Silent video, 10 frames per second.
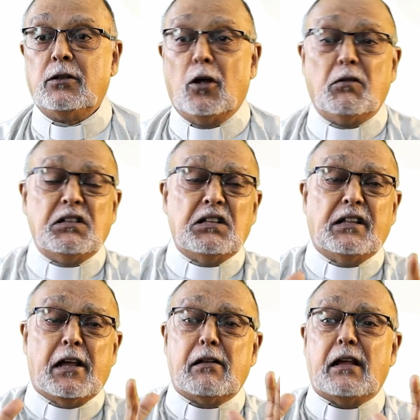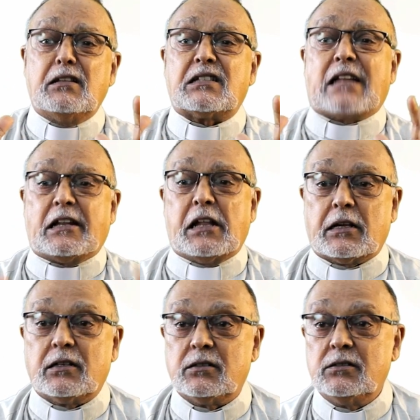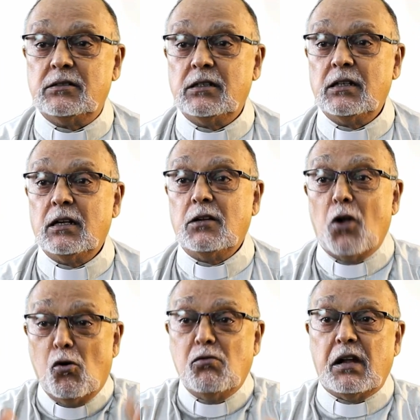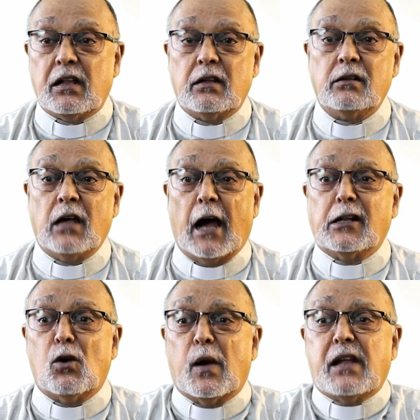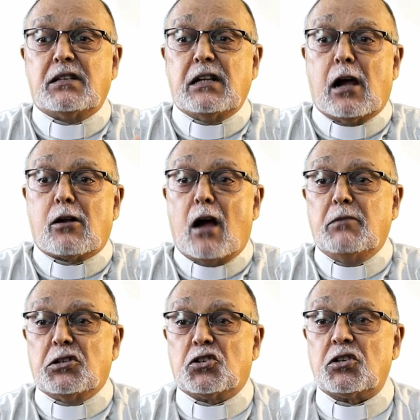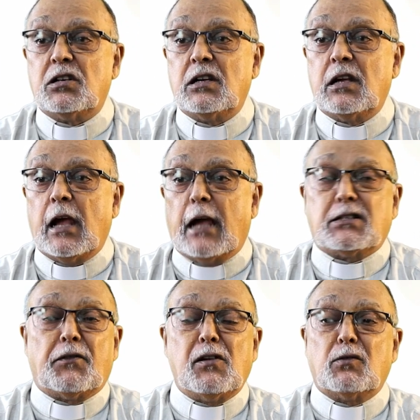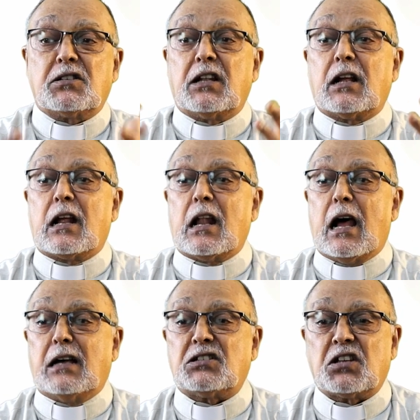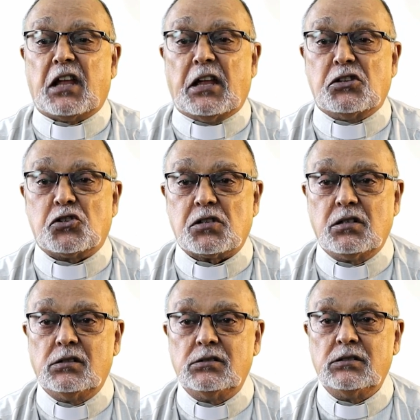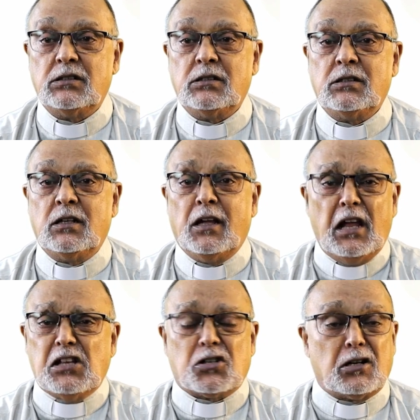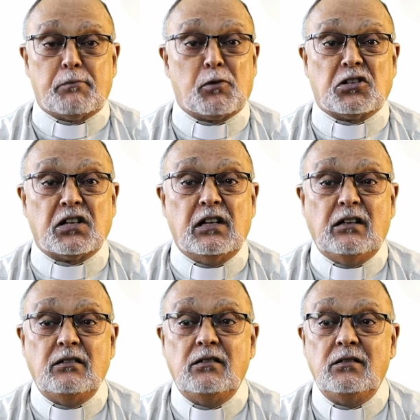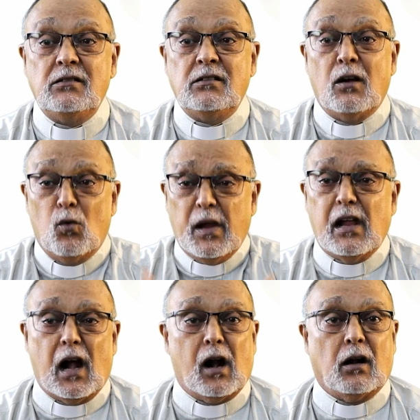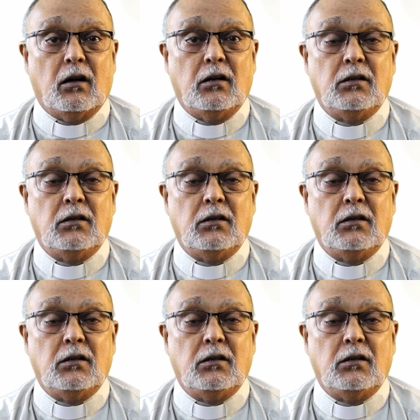nor is he there static, lonely, and awaiting our homage, as if he was in a glass cage. He is not a prisoner. We are.